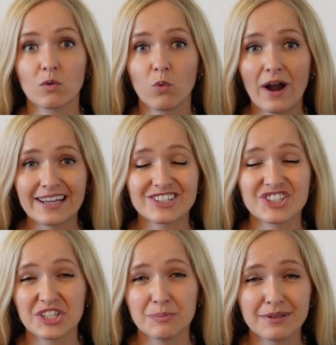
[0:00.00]
quite
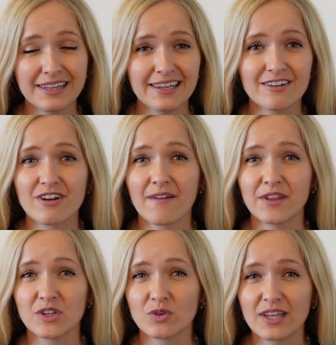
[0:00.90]
cheaply around
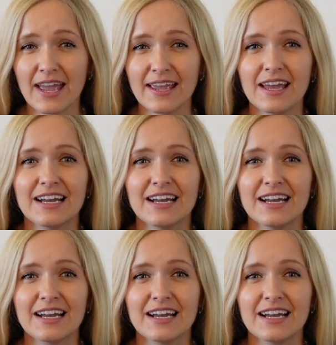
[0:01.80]
the UK,